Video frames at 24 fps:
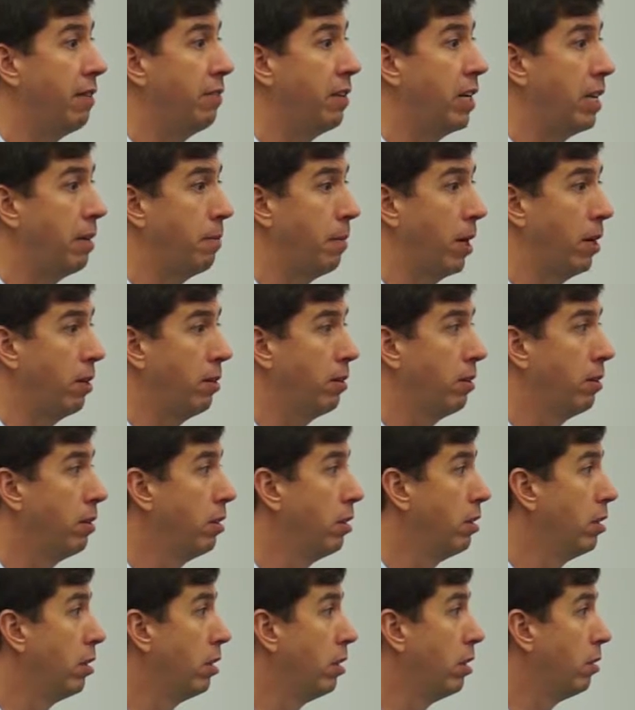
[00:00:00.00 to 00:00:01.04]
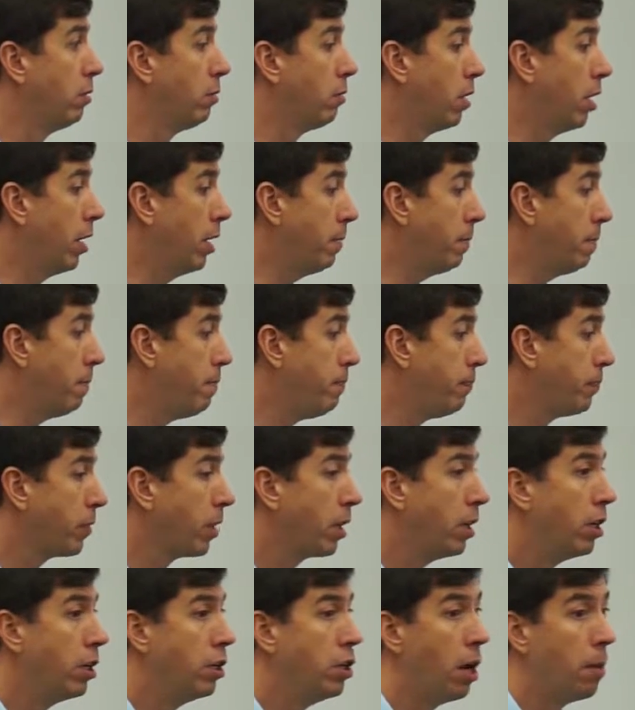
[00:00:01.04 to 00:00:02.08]
of an email, right?
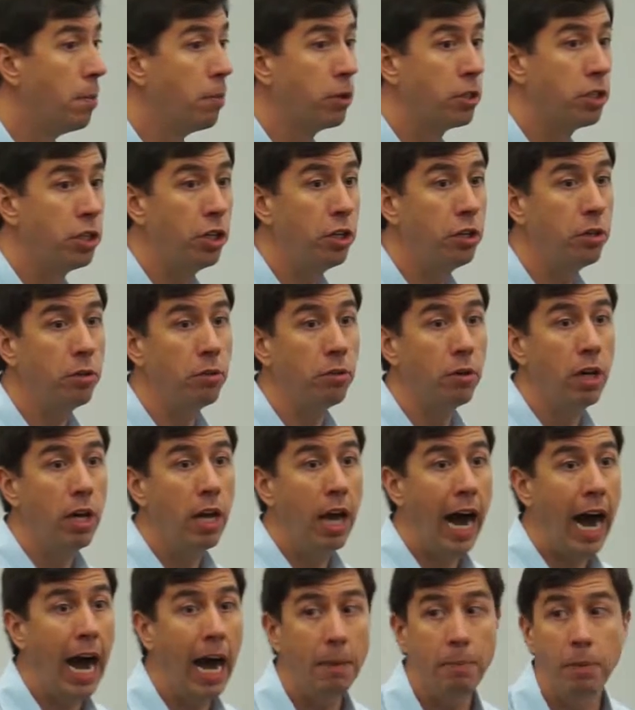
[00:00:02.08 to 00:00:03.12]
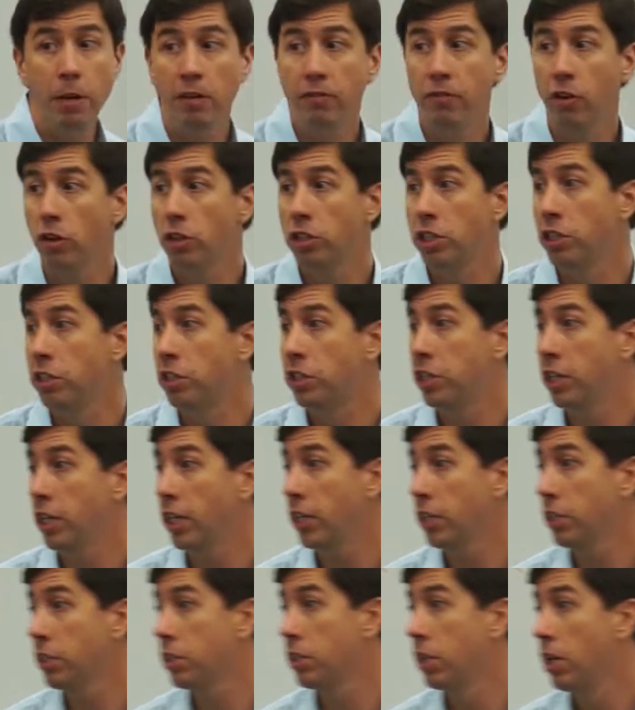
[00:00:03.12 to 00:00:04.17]
Number 2, IP version
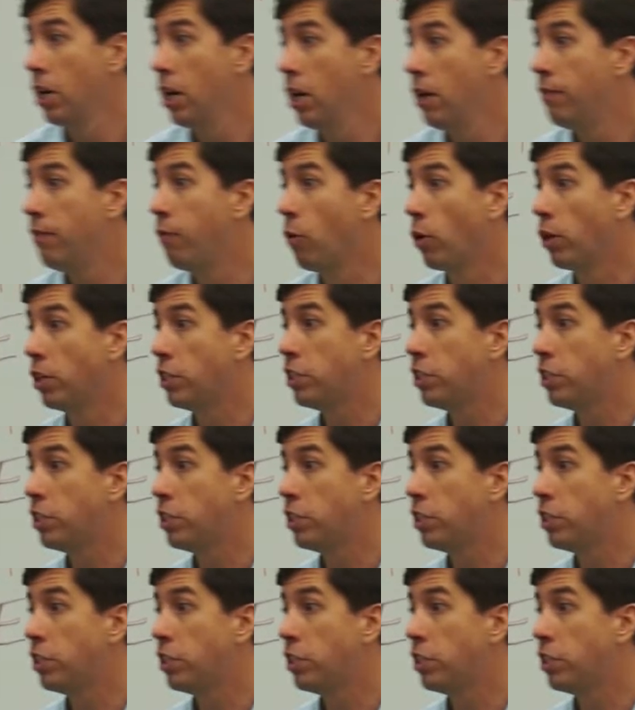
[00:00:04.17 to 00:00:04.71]
6. For a